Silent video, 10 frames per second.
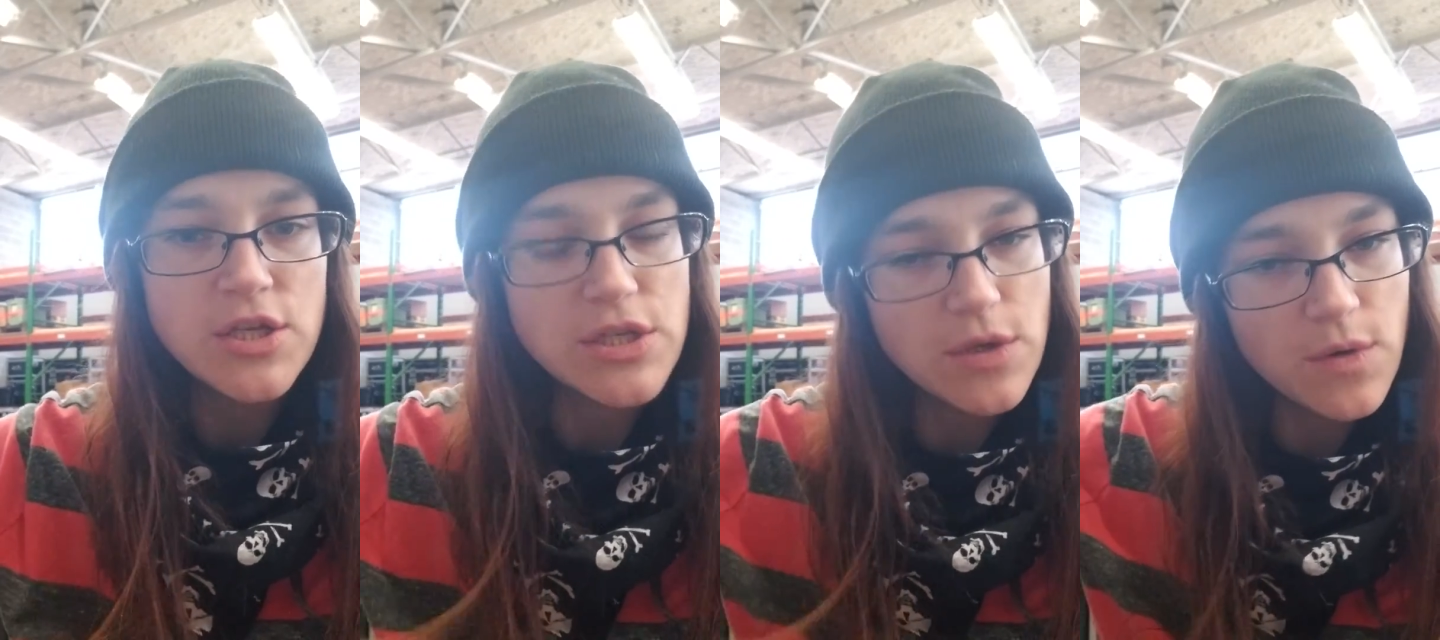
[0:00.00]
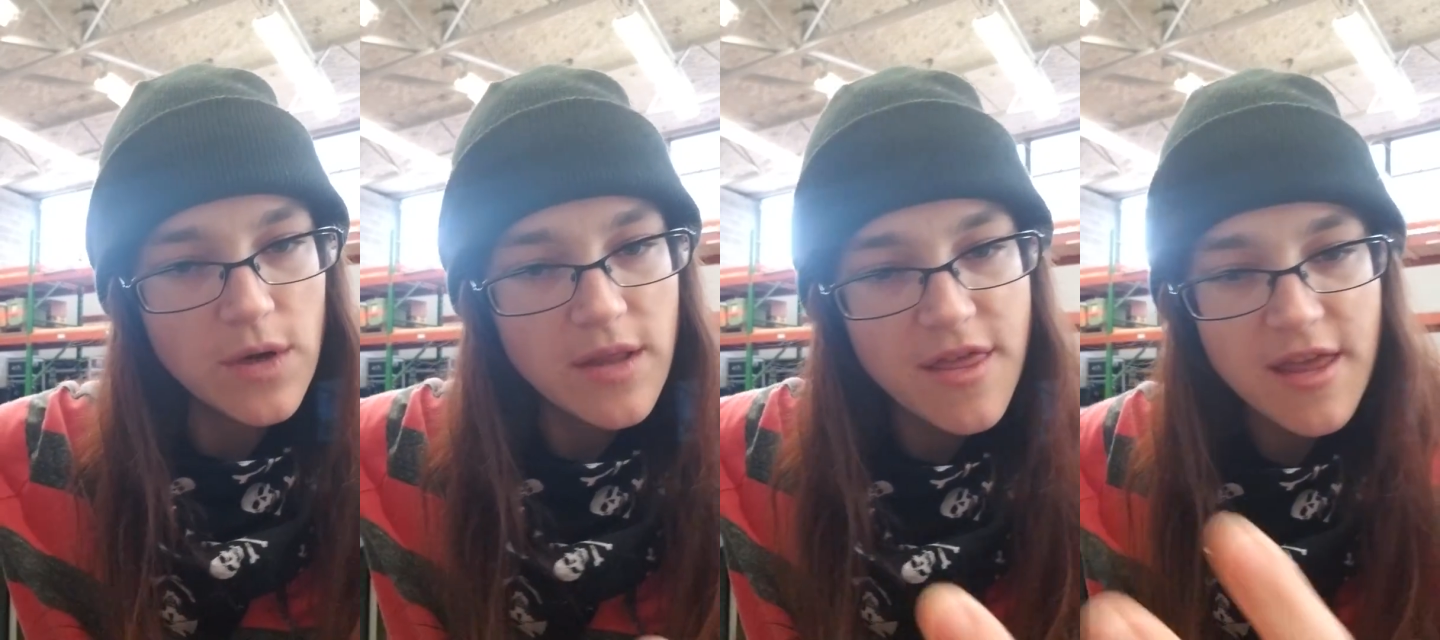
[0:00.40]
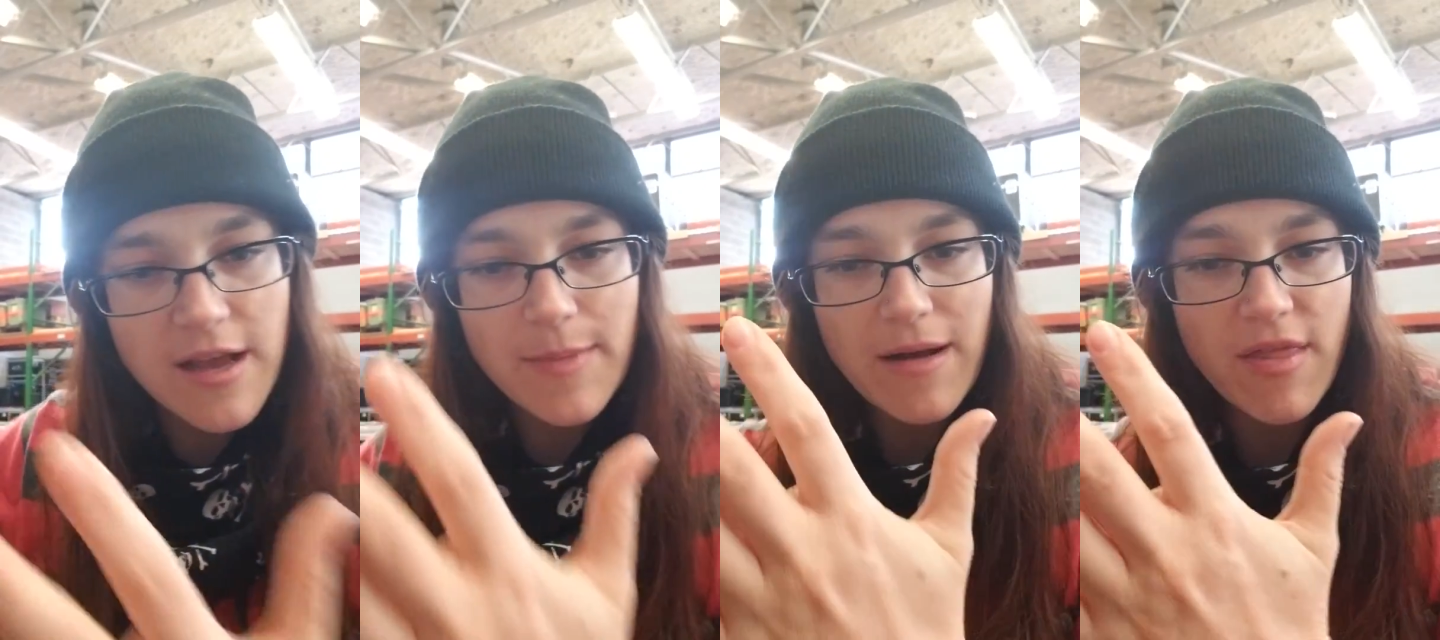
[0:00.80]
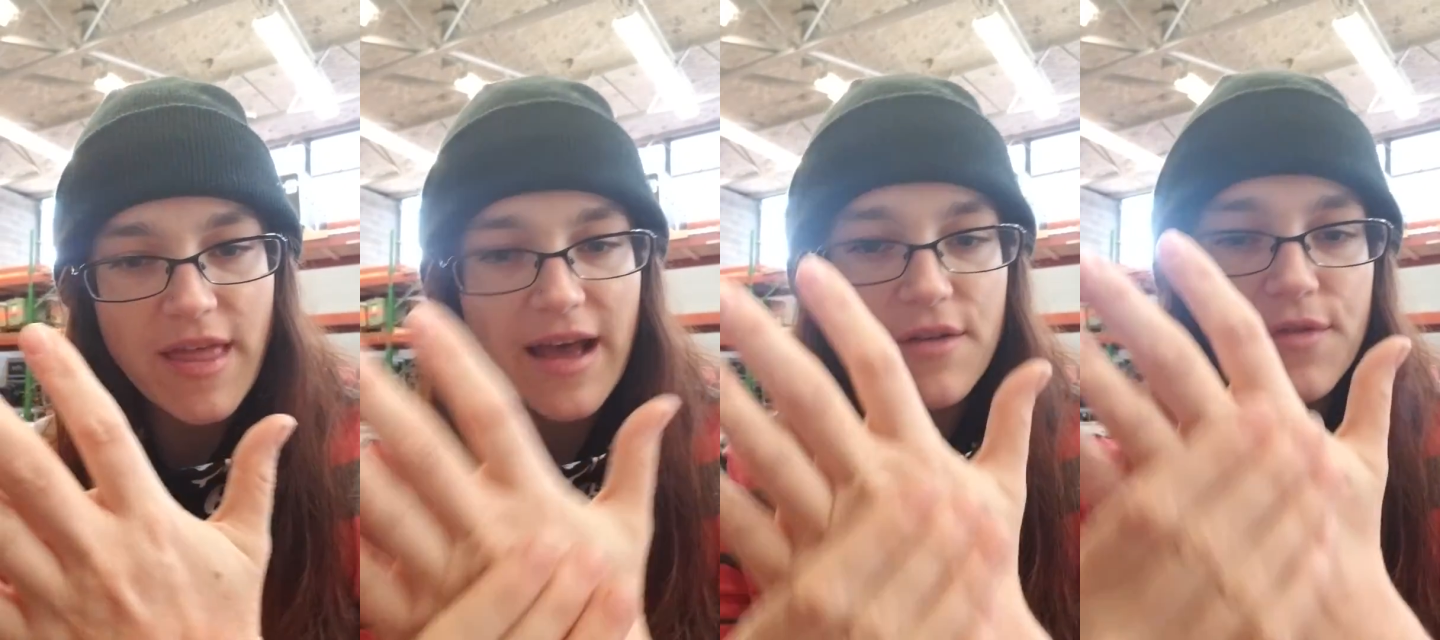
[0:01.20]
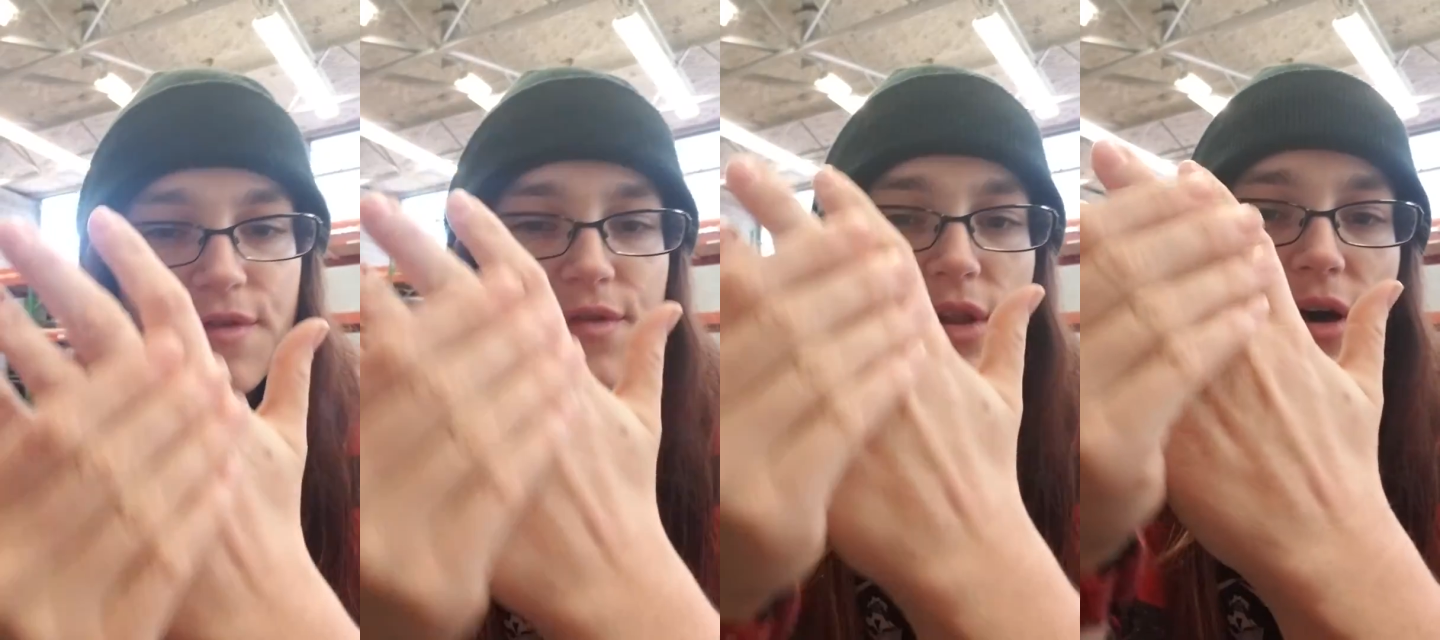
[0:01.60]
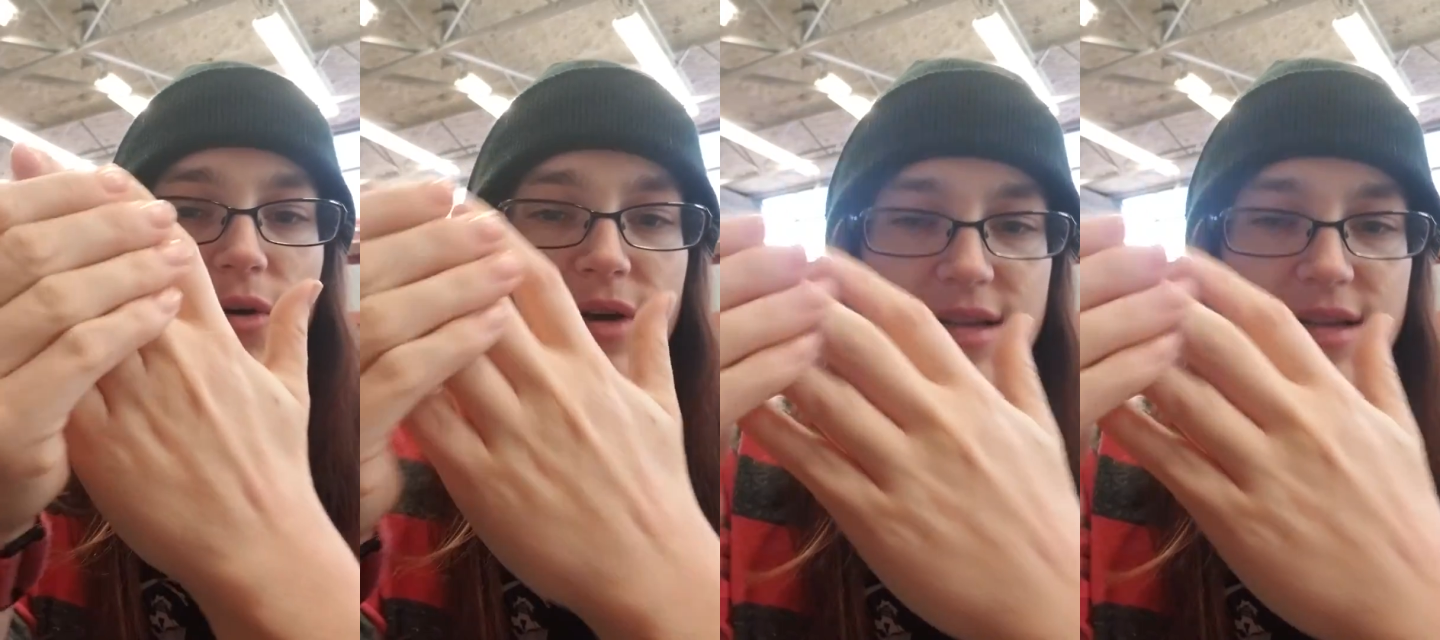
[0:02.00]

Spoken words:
So think about that flow.